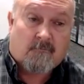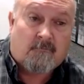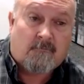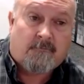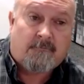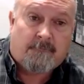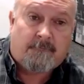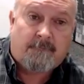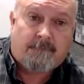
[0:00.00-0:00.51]

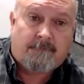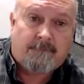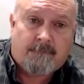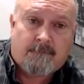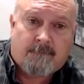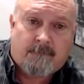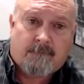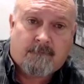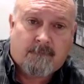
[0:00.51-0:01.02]

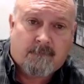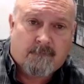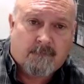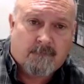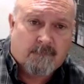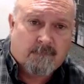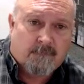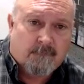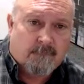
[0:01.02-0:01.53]

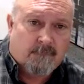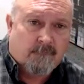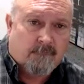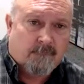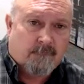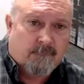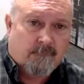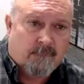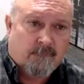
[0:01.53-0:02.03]

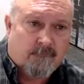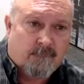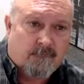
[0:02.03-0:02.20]
No words are spoken by the person on screen.